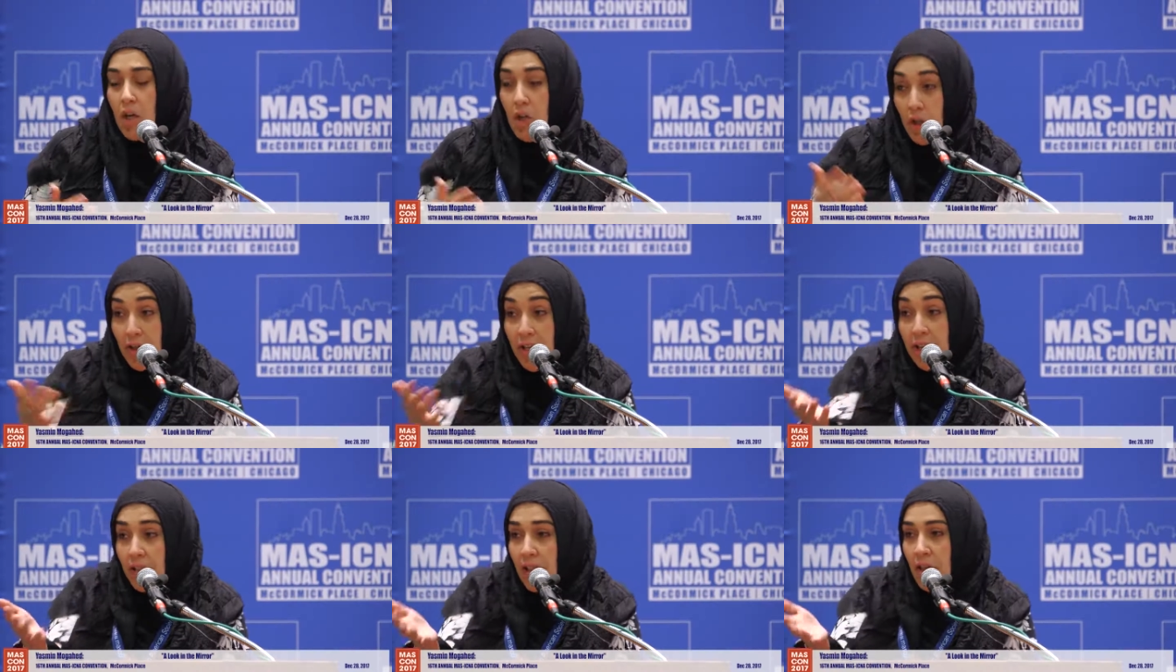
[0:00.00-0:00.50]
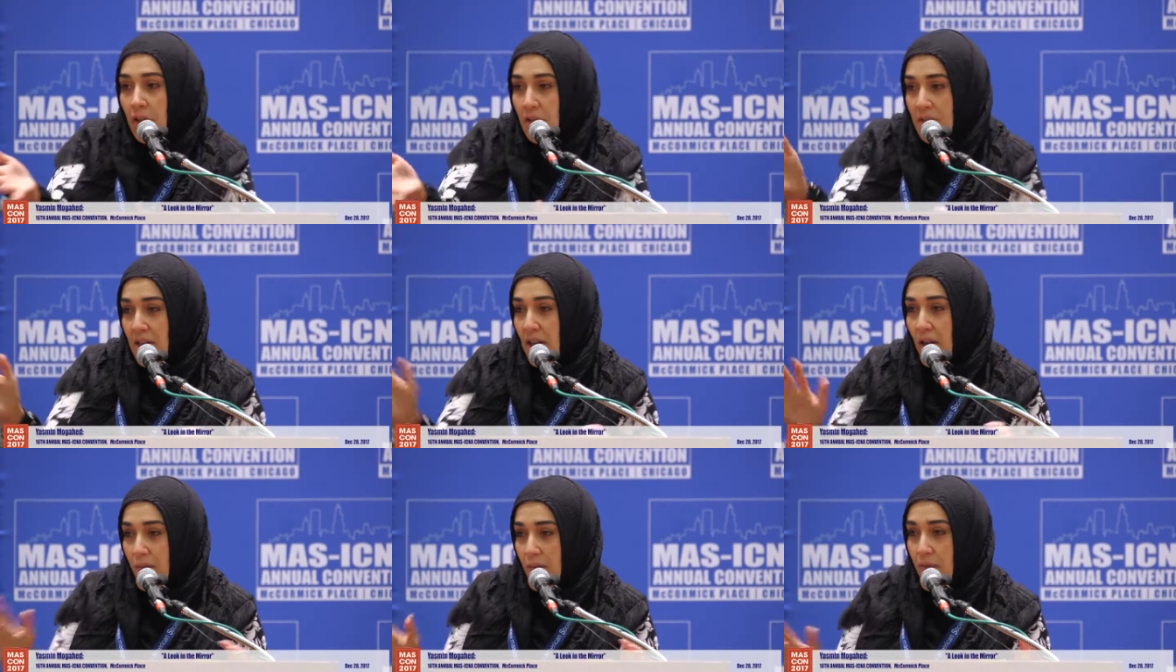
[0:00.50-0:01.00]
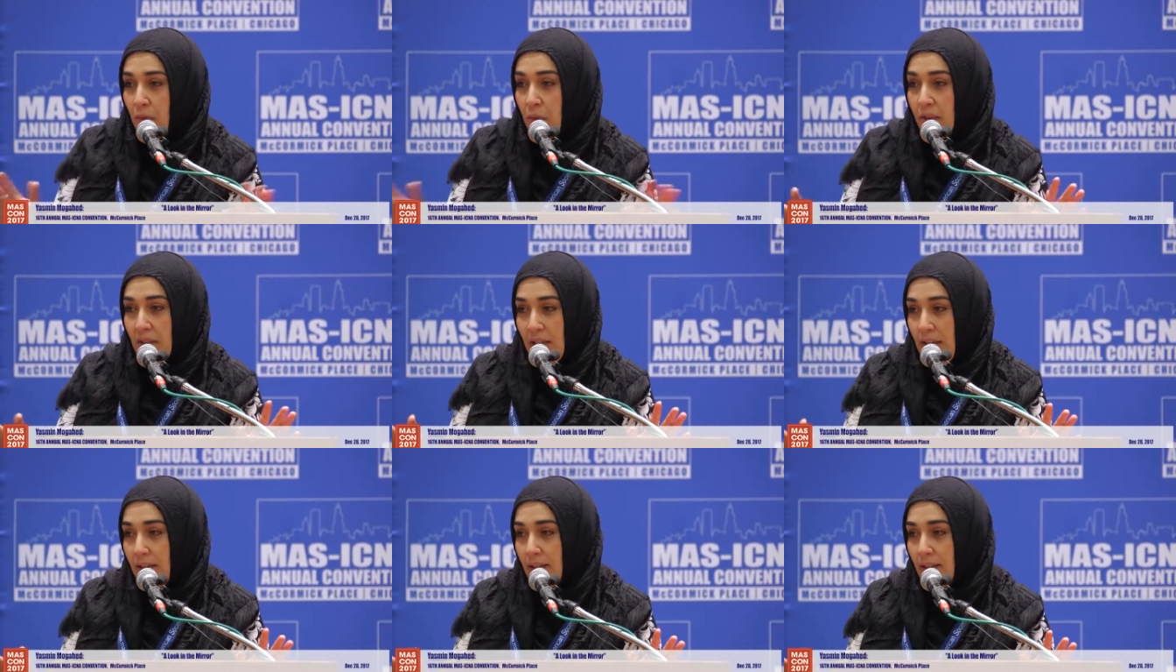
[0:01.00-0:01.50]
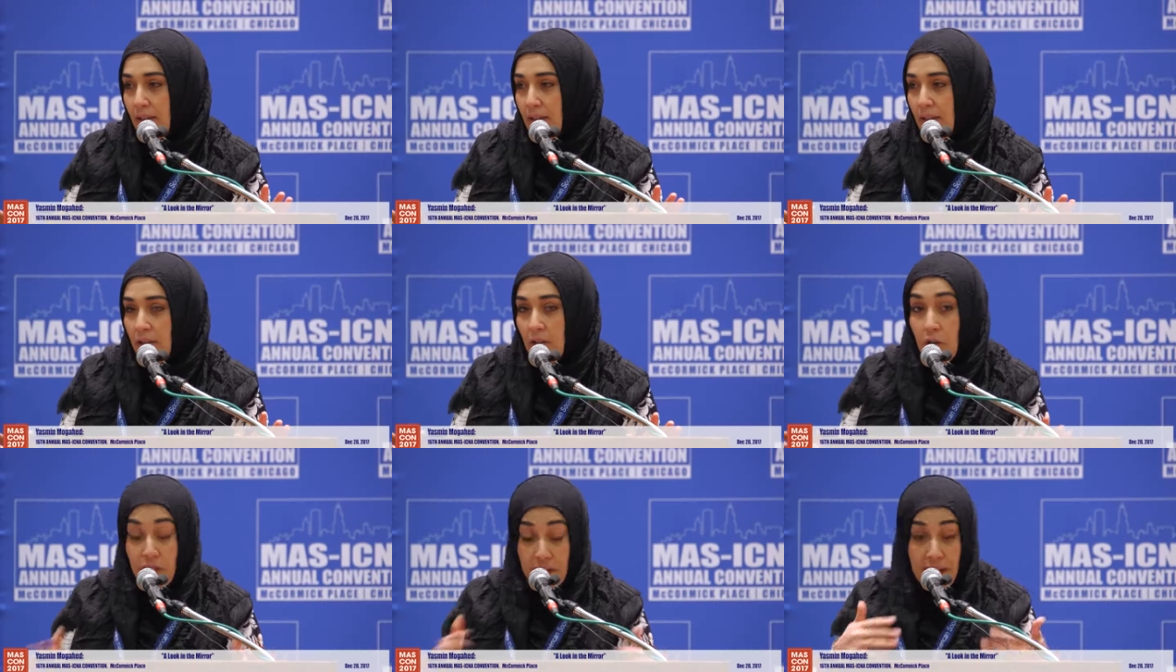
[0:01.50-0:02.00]
You're killing yourself, really.
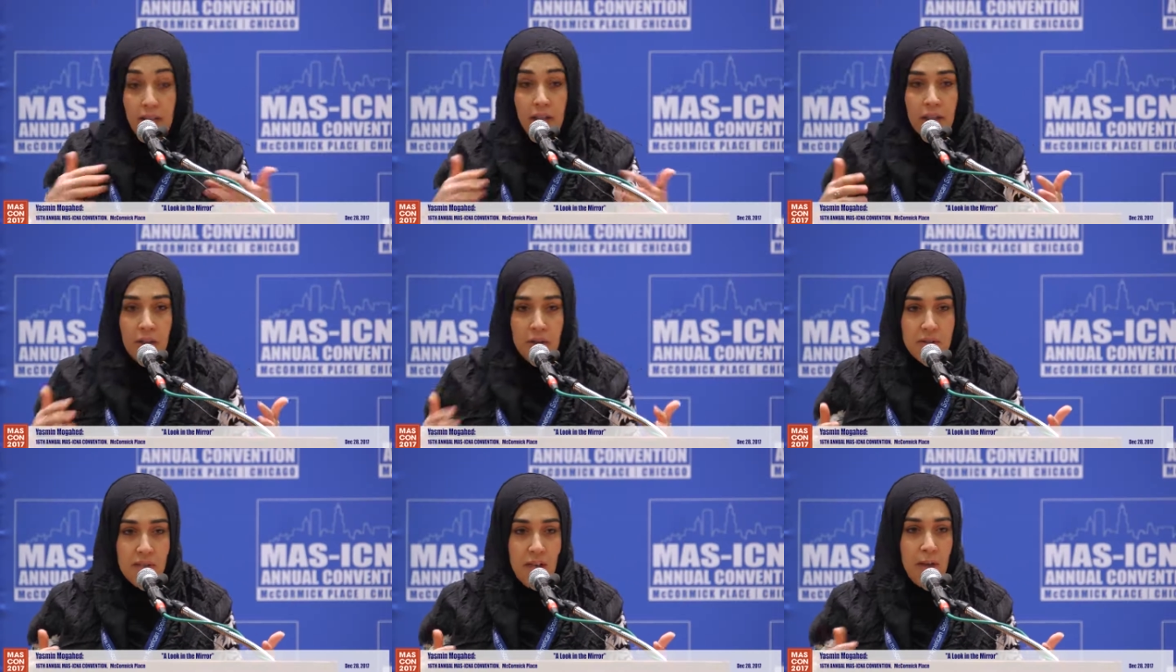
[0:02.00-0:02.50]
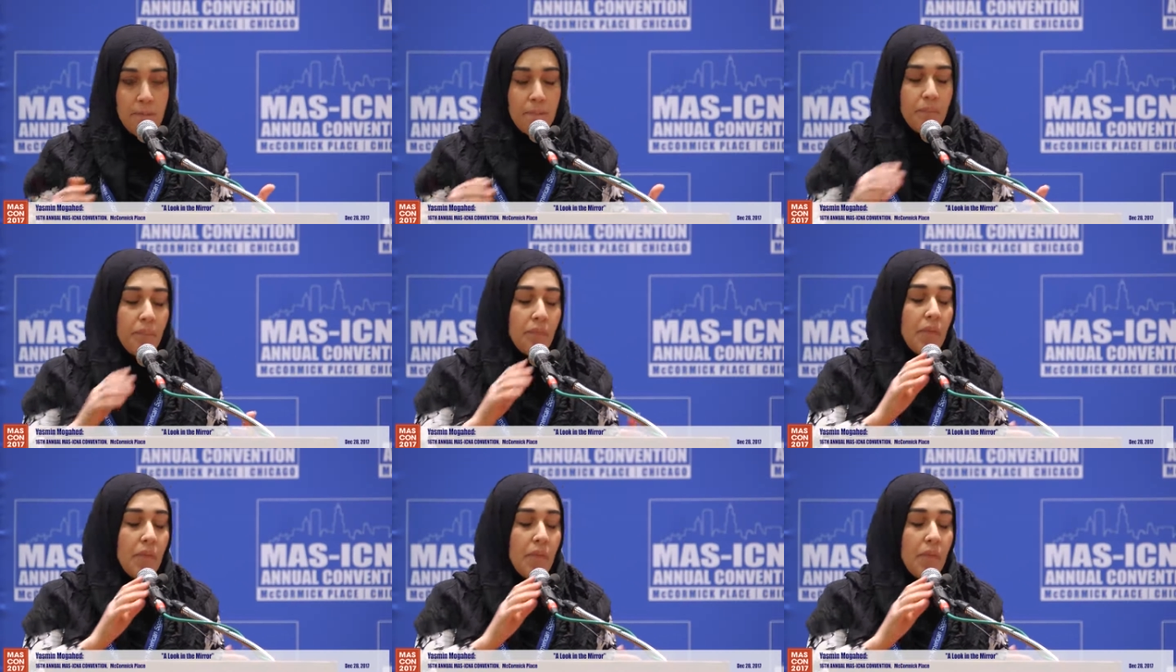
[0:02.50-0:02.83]
You're killing yourself.